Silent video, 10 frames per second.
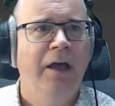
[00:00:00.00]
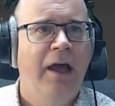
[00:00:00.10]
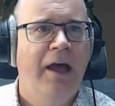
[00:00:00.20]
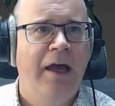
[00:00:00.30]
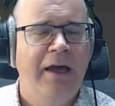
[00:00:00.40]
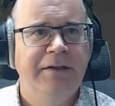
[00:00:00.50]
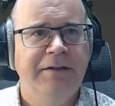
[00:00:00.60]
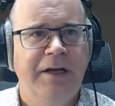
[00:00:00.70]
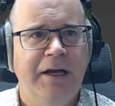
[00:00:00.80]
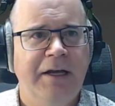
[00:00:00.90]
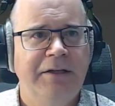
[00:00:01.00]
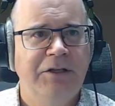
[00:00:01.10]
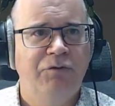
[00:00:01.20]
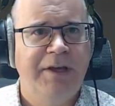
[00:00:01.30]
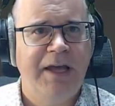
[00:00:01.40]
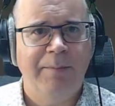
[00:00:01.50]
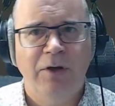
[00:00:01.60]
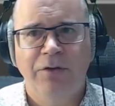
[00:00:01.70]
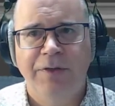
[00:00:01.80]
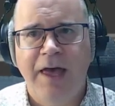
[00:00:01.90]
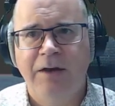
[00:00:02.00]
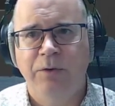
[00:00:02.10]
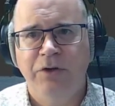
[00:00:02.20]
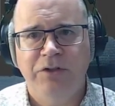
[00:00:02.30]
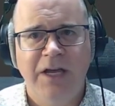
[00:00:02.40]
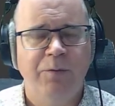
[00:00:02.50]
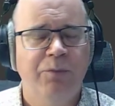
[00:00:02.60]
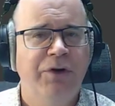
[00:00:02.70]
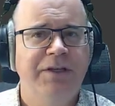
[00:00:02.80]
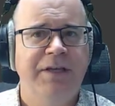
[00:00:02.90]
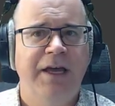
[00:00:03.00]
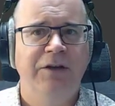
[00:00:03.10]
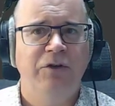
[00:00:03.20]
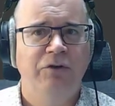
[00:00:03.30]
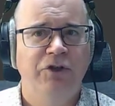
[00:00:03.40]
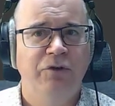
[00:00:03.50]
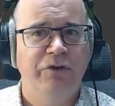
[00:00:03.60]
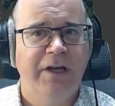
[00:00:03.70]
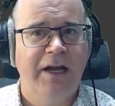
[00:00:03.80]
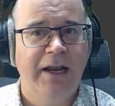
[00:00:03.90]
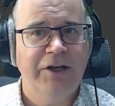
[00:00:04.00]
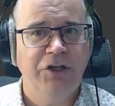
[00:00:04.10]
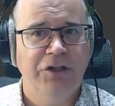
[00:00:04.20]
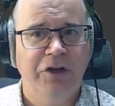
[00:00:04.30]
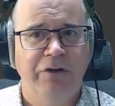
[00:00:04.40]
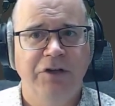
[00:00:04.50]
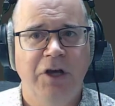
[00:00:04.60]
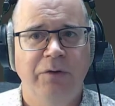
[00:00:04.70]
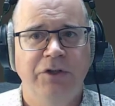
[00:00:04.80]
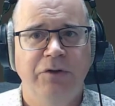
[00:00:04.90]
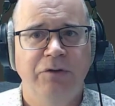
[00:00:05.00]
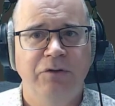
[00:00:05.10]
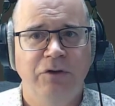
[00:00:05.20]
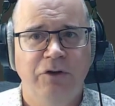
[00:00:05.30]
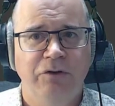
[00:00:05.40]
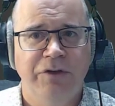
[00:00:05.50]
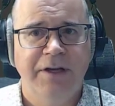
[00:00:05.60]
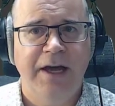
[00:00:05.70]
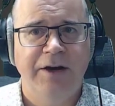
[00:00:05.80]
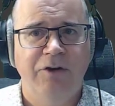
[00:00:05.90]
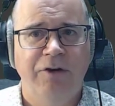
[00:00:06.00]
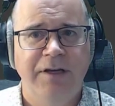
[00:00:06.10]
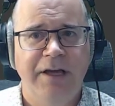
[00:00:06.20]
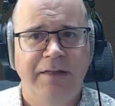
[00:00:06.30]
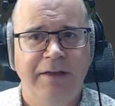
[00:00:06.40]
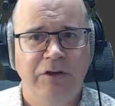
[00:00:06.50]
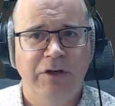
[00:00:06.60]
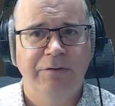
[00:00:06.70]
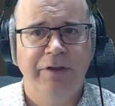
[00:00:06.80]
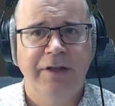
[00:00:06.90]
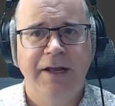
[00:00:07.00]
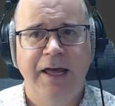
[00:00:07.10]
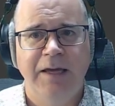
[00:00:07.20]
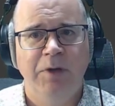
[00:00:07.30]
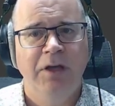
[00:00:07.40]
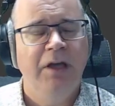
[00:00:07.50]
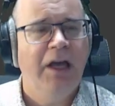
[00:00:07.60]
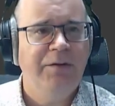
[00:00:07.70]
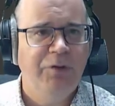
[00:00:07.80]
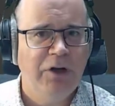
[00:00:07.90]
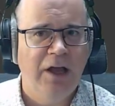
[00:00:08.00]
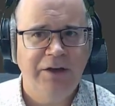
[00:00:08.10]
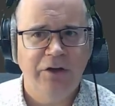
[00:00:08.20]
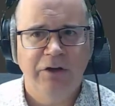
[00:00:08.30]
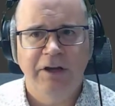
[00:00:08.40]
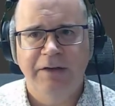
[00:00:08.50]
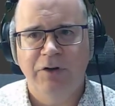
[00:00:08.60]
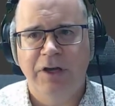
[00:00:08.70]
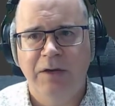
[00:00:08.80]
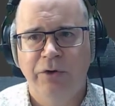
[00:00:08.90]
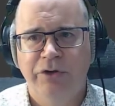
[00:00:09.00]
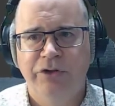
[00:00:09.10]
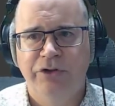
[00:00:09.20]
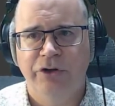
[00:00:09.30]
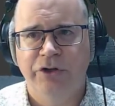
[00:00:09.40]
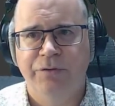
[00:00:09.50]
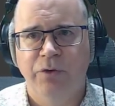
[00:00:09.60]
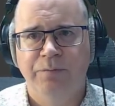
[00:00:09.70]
And just recapping on that, when you save a preset, you choose the collection it's going to go into, you choose the category, and then you give it the name. And if you'd like, you can give it keywords to search for.